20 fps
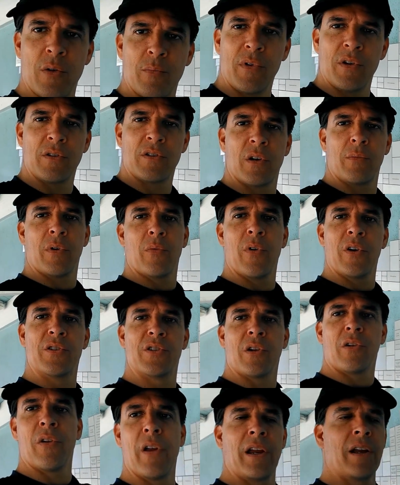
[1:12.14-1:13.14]
the museum
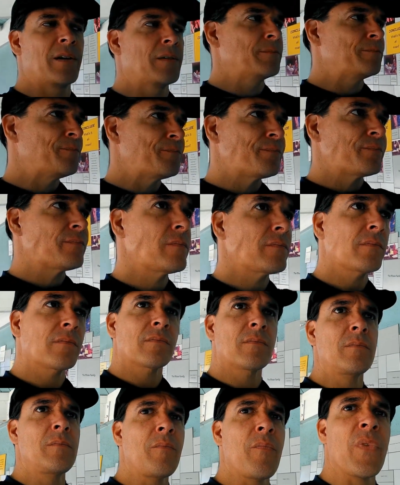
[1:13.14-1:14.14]
originally.
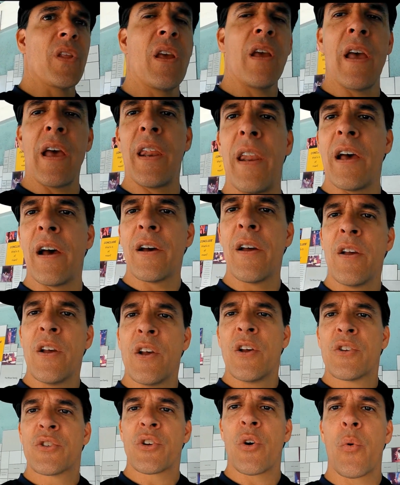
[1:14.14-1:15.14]
And
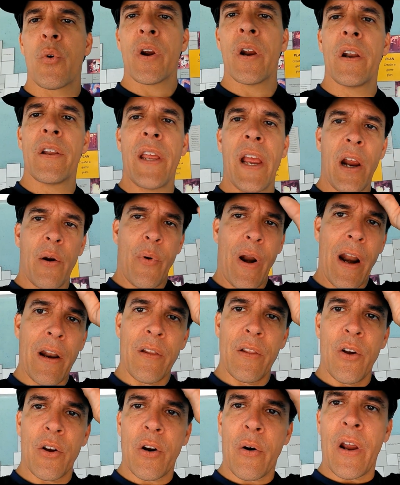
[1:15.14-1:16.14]
so we're going to take a
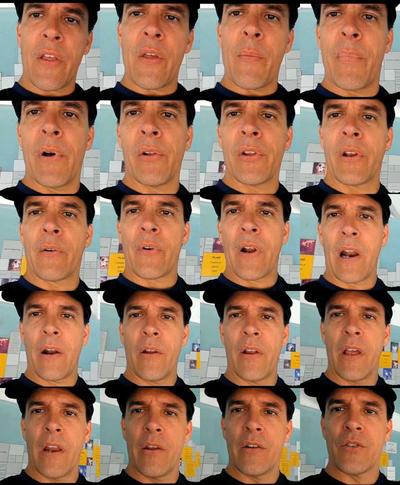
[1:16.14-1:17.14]
look around the building
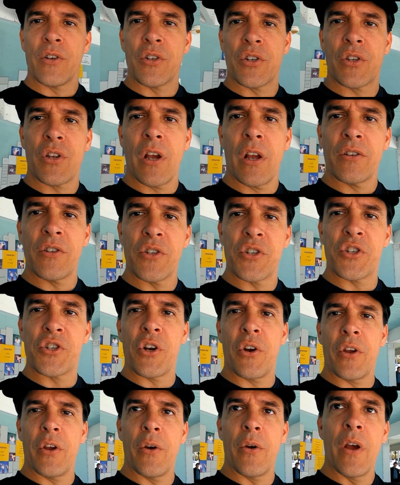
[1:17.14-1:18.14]
around, and then just
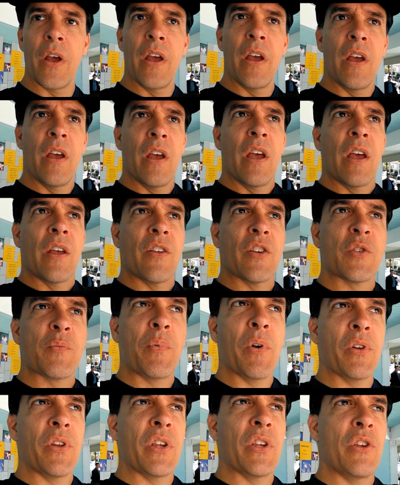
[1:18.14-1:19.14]
show you. This
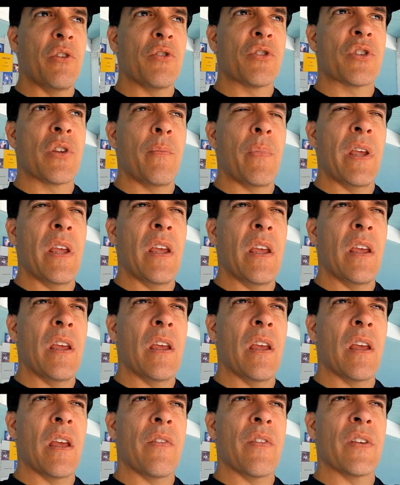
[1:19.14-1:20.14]
building used to
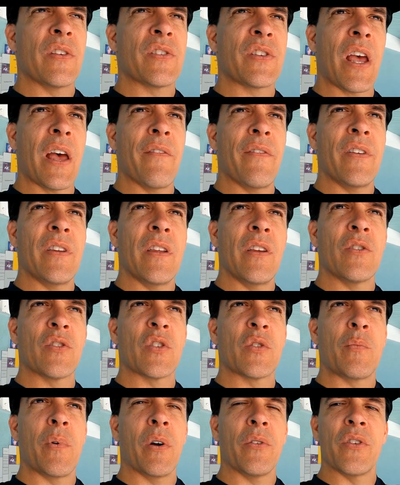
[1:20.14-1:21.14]
be in the 70s. It
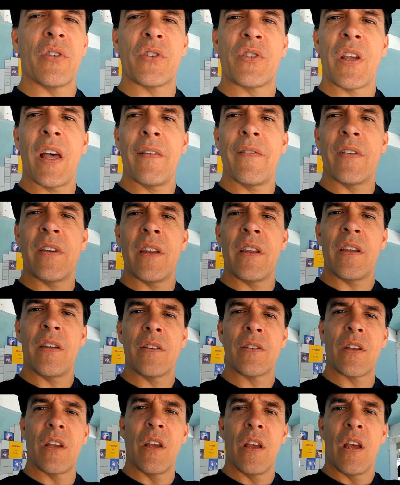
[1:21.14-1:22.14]
was built in the
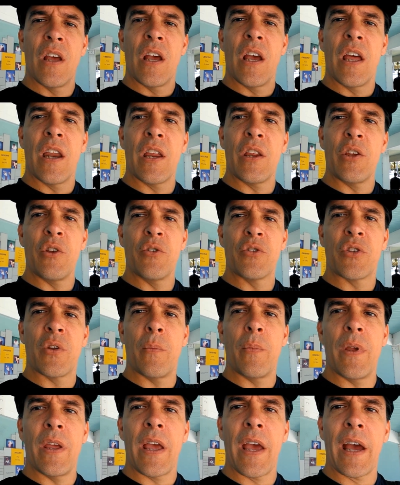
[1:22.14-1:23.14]
70s, and it used to
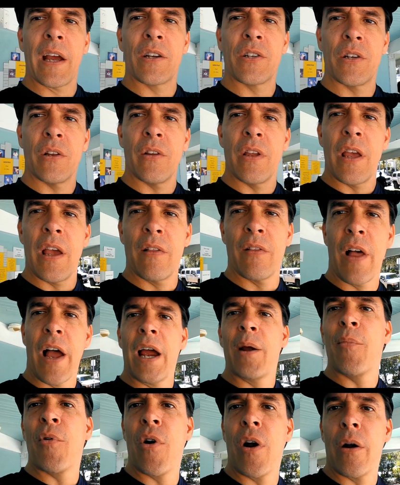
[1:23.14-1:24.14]
be actually a
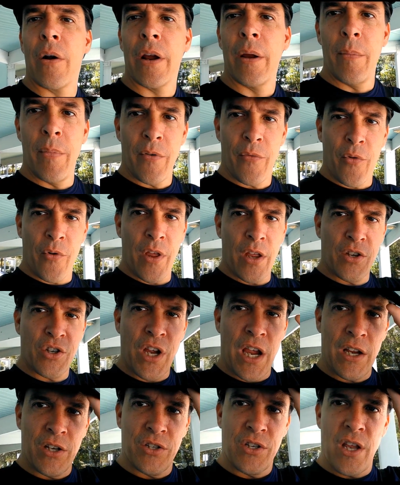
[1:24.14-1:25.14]
library before they
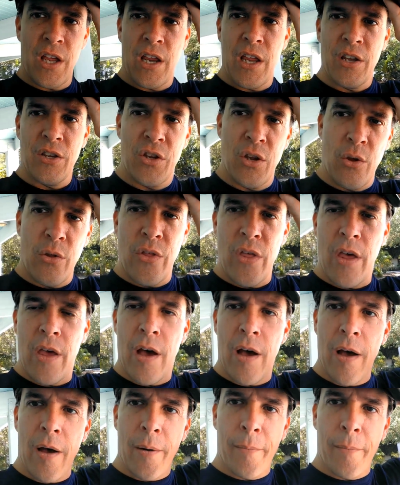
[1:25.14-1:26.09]
changed it into the